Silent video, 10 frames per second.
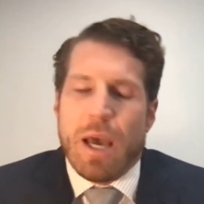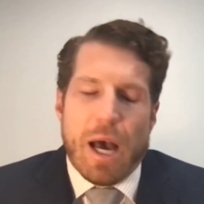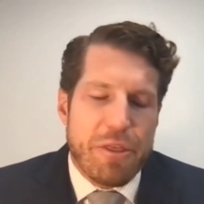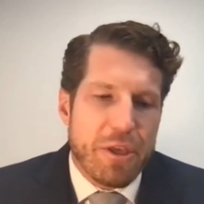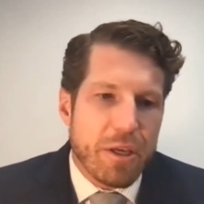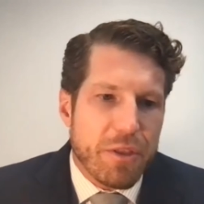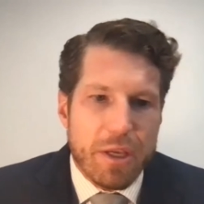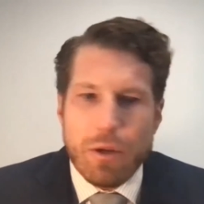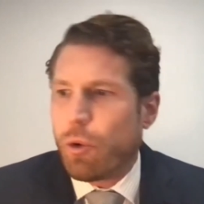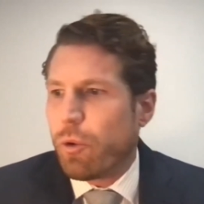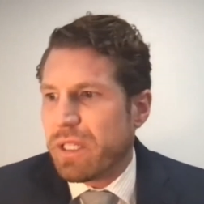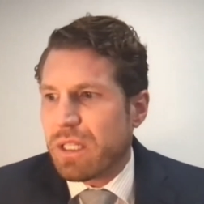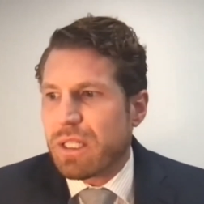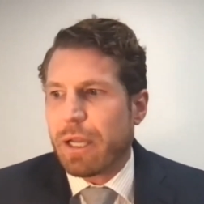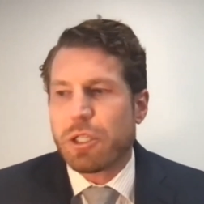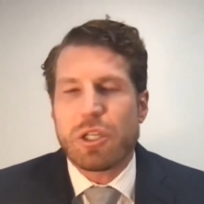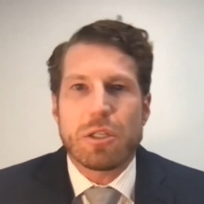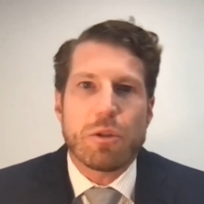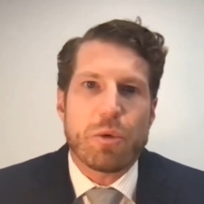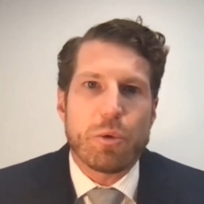I think that early
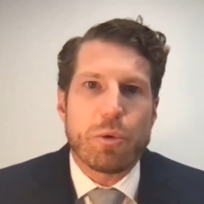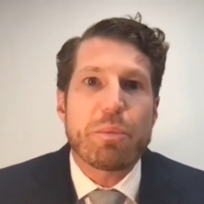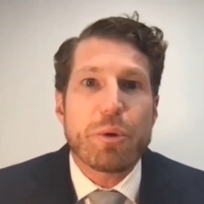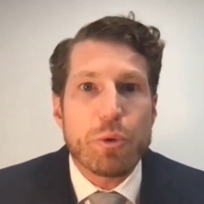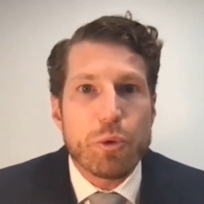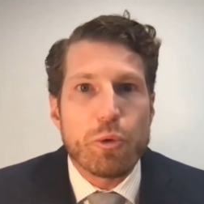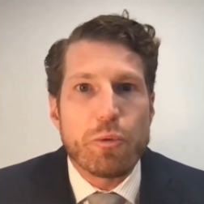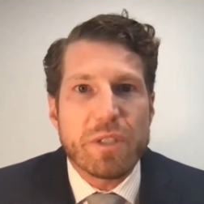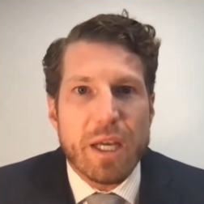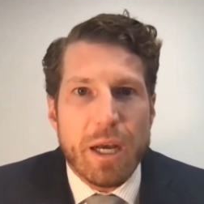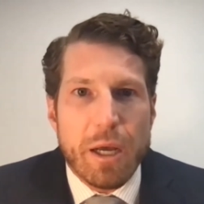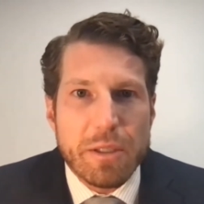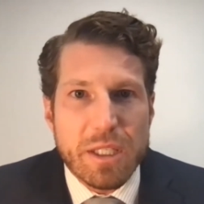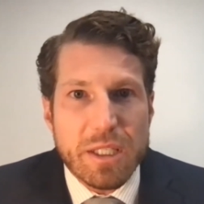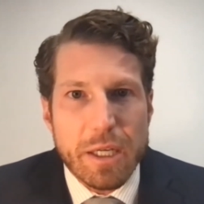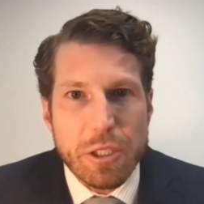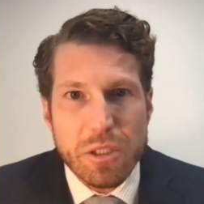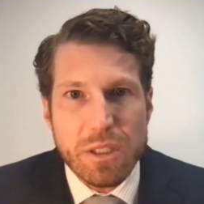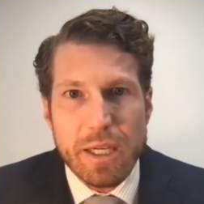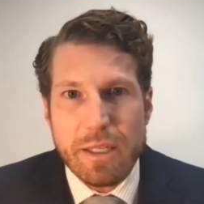detection through improved uh, detection
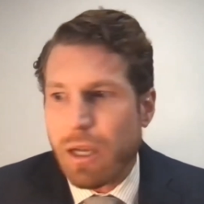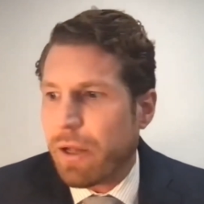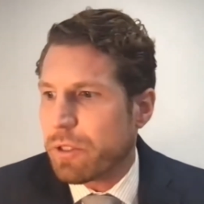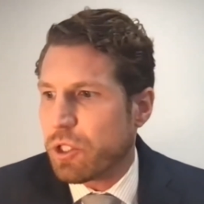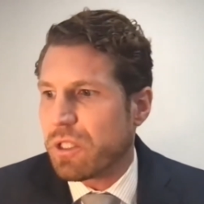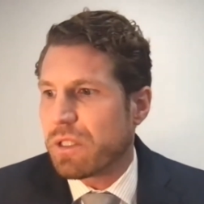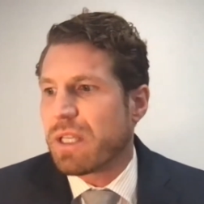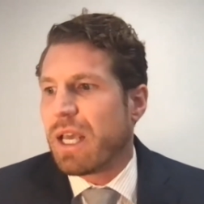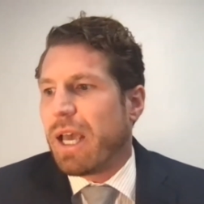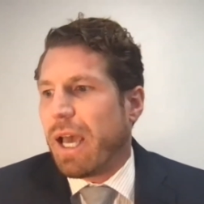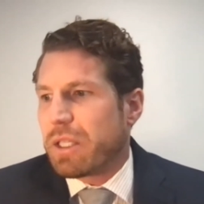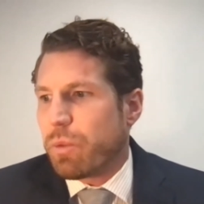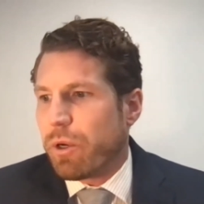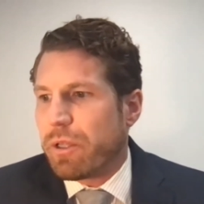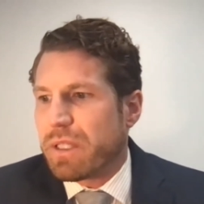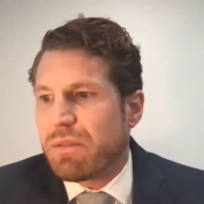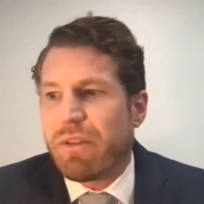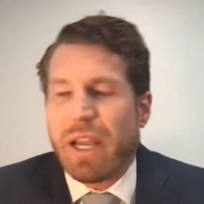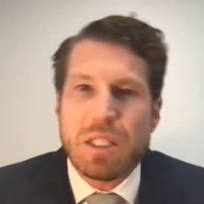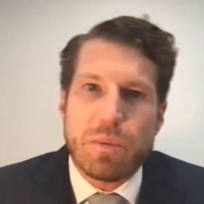technologies as well as
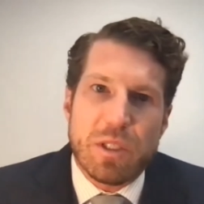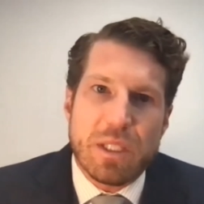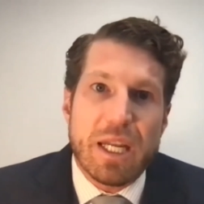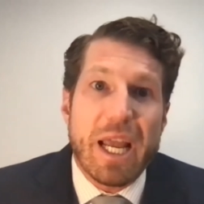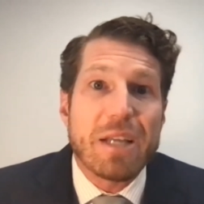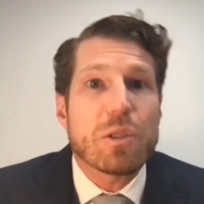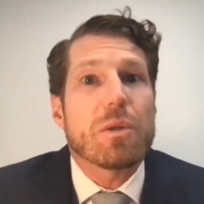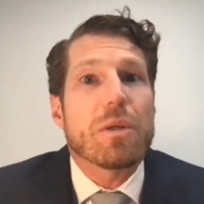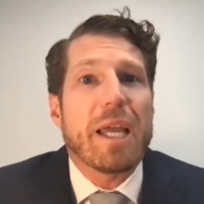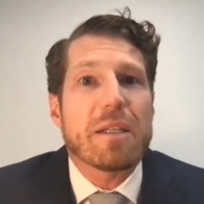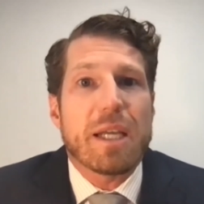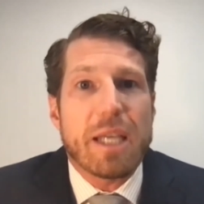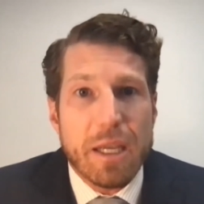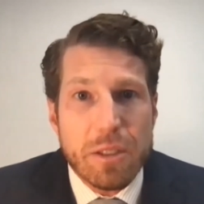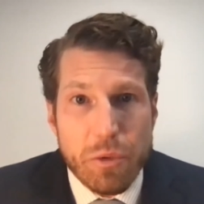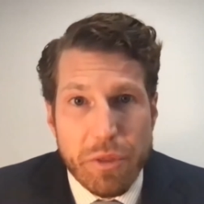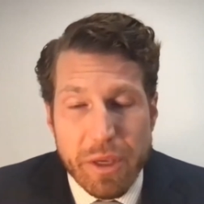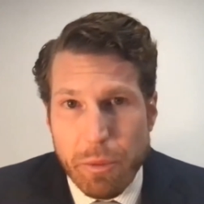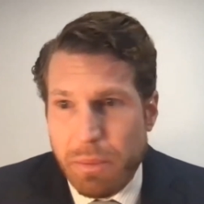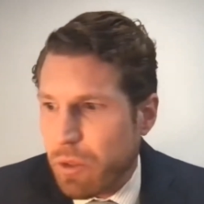advancements in anti cancer
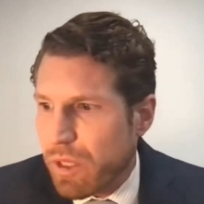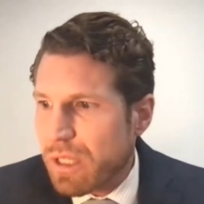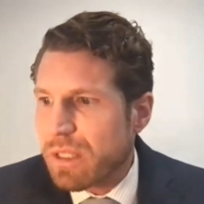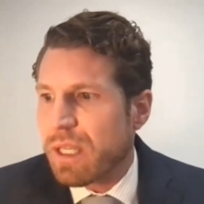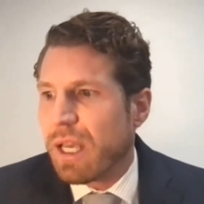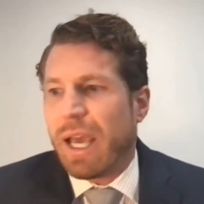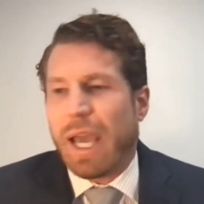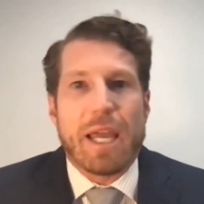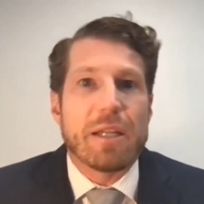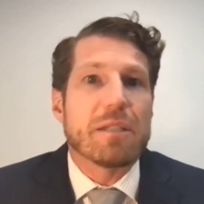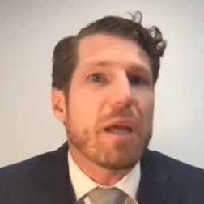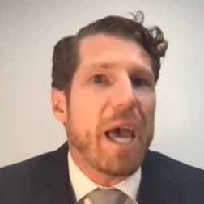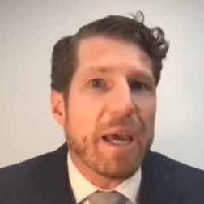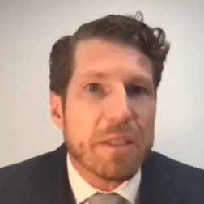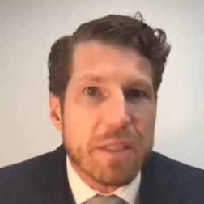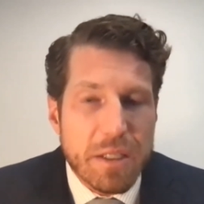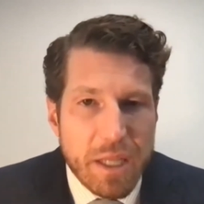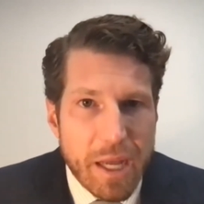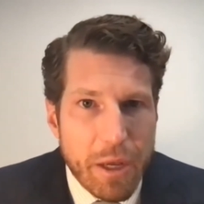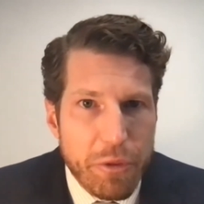therapeutics and access to
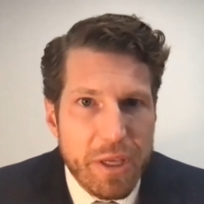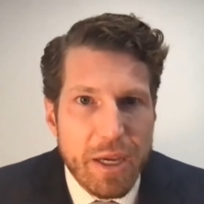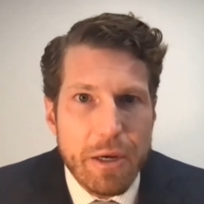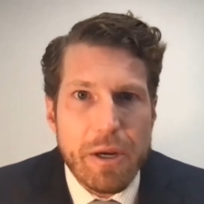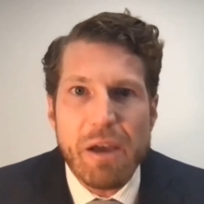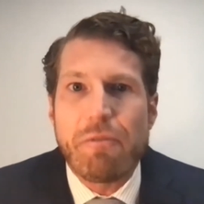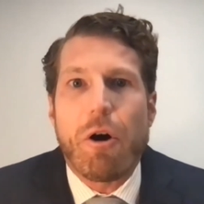healthcare have